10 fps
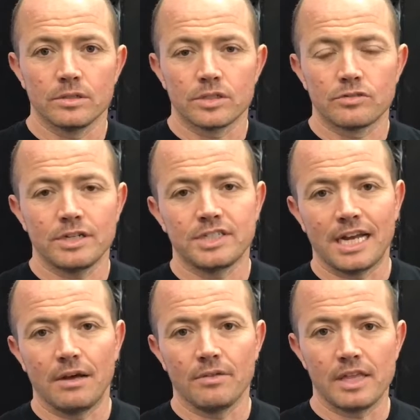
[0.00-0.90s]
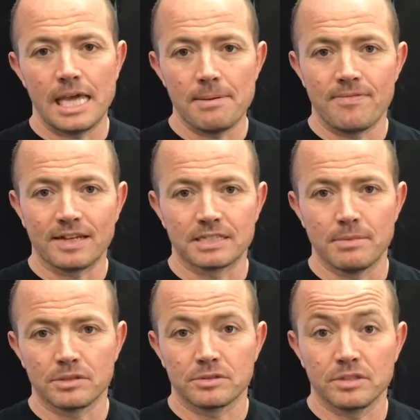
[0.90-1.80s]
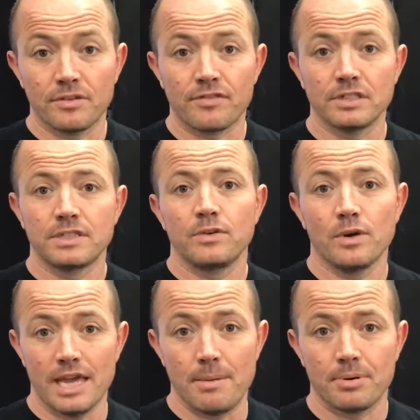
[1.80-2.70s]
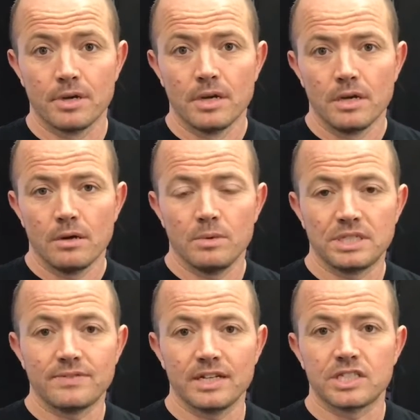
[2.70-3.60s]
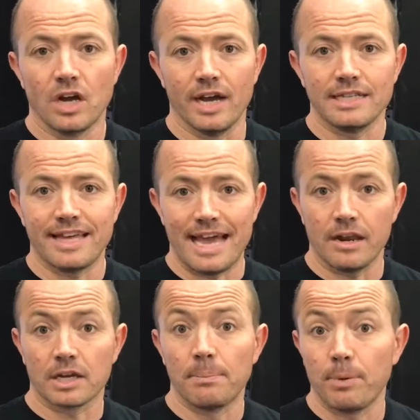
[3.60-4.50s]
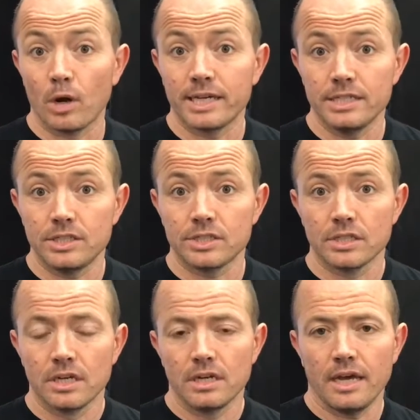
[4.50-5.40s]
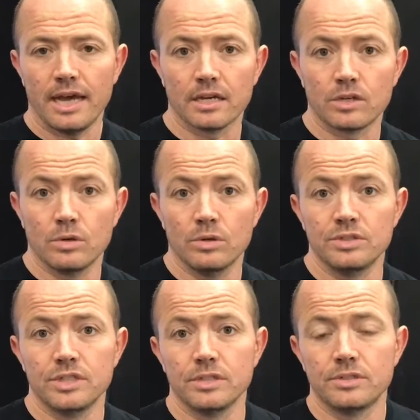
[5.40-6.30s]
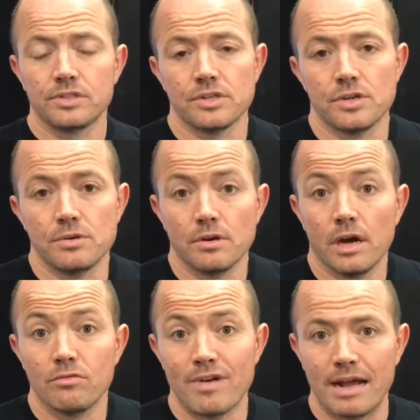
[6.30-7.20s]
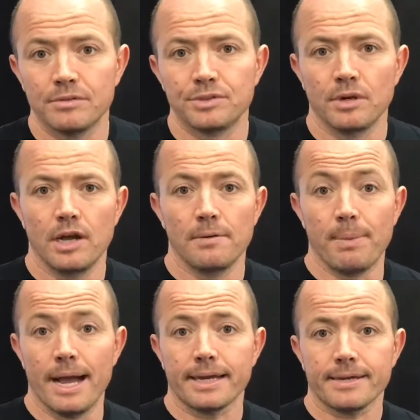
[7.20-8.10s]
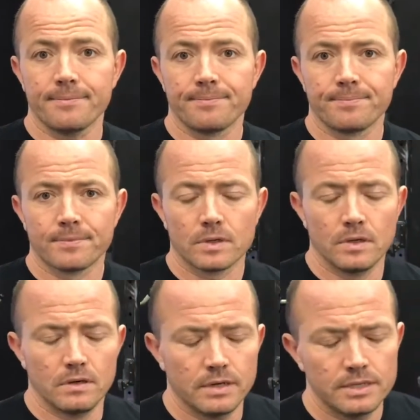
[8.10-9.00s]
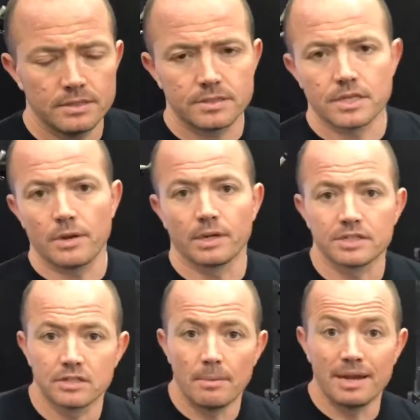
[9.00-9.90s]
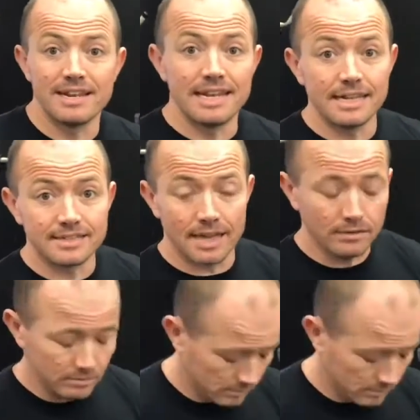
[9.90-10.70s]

stretch out the hip flexor muscles in the front of your hip, which is going to tighten out like a blockage and cause you to round your lower back. Alright. So we're going to start by kneeling down.